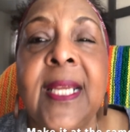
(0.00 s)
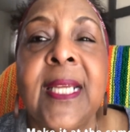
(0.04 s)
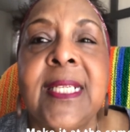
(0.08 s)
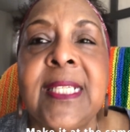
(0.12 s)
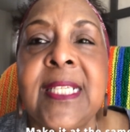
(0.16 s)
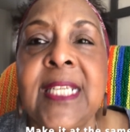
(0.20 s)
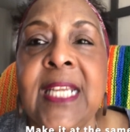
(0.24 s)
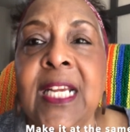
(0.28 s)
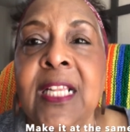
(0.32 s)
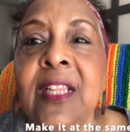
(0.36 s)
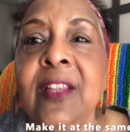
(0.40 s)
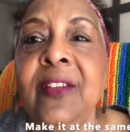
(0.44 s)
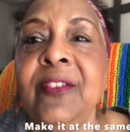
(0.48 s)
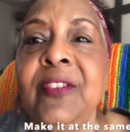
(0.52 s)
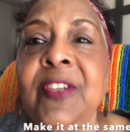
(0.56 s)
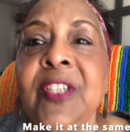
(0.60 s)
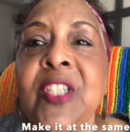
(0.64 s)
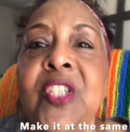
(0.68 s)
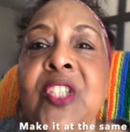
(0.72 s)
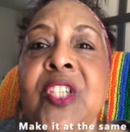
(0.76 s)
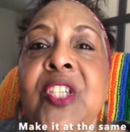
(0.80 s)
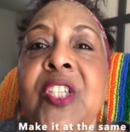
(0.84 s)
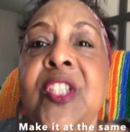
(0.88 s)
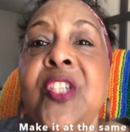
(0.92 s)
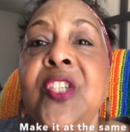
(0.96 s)

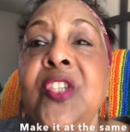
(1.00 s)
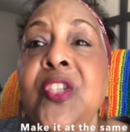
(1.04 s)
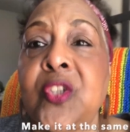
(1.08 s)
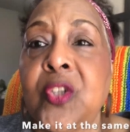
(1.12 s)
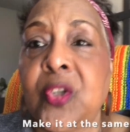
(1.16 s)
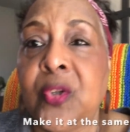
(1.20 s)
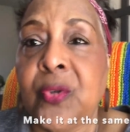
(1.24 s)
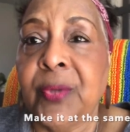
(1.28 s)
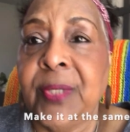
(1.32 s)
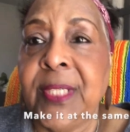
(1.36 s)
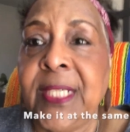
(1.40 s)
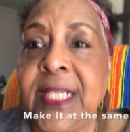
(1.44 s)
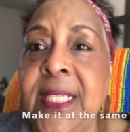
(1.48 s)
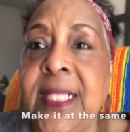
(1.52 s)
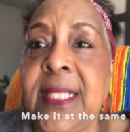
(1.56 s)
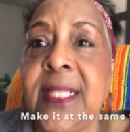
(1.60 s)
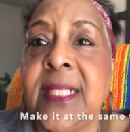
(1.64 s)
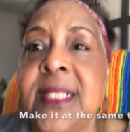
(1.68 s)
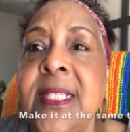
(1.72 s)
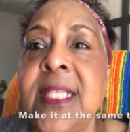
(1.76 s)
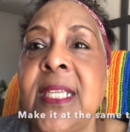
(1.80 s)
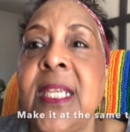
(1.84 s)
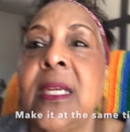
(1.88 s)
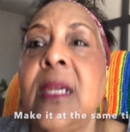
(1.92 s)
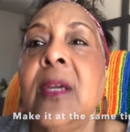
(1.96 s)
Television,
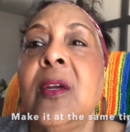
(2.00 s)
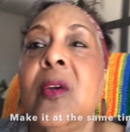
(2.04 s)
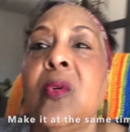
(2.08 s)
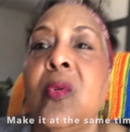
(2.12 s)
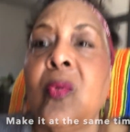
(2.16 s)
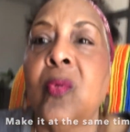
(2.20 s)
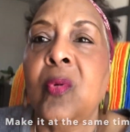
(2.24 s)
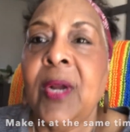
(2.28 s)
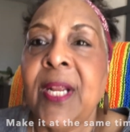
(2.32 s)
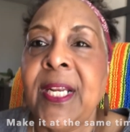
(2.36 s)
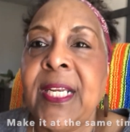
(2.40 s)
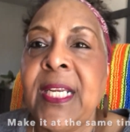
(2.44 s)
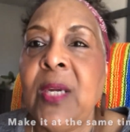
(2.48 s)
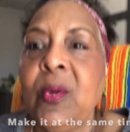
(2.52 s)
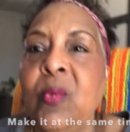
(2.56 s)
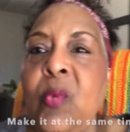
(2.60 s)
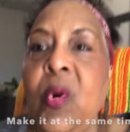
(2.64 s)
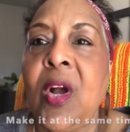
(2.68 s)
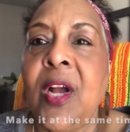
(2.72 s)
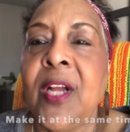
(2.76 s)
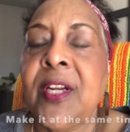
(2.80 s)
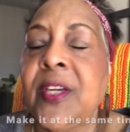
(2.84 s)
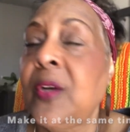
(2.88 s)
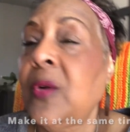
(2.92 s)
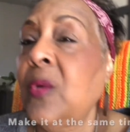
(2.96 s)
screens, running
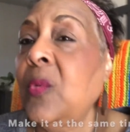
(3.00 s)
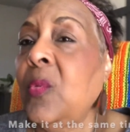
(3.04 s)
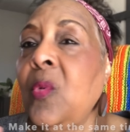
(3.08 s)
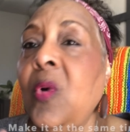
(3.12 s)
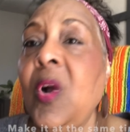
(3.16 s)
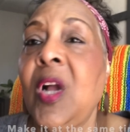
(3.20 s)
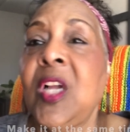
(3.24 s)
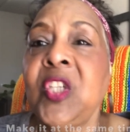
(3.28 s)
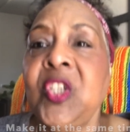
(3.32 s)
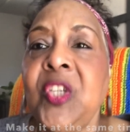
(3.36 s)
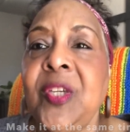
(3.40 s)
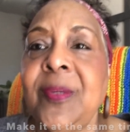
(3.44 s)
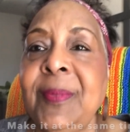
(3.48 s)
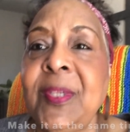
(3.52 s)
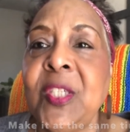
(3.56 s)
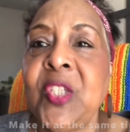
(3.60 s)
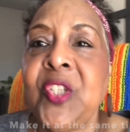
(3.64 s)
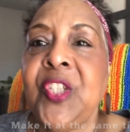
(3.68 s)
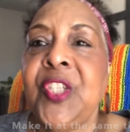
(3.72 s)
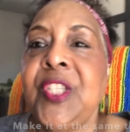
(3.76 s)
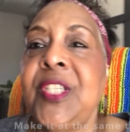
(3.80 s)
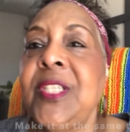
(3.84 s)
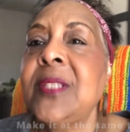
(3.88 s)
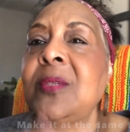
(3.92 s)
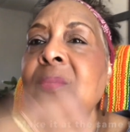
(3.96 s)
water, washing
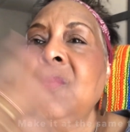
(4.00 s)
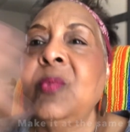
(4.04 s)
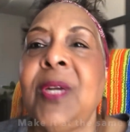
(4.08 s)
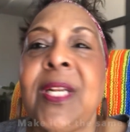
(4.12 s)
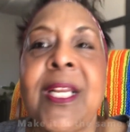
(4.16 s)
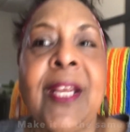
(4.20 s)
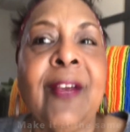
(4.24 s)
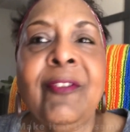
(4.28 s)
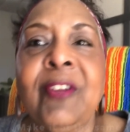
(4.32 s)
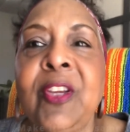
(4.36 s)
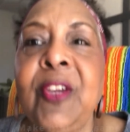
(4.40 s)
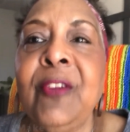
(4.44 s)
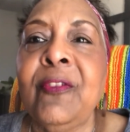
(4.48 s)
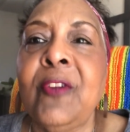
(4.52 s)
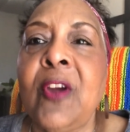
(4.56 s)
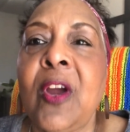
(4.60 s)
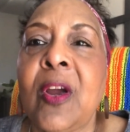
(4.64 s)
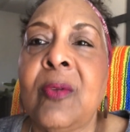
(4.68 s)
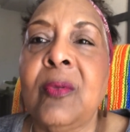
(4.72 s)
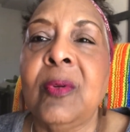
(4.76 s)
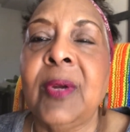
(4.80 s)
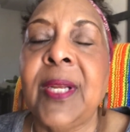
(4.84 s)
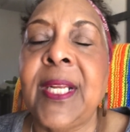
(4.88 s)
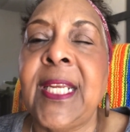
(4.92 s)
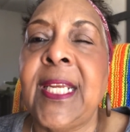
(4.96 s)
machines, whatever you've
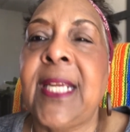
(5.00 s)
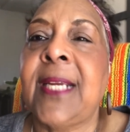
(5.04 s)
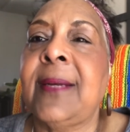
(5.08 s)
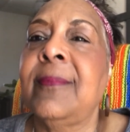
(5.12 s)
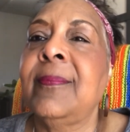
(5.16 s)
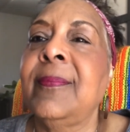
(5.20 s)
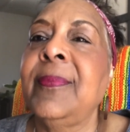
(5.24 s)
got running.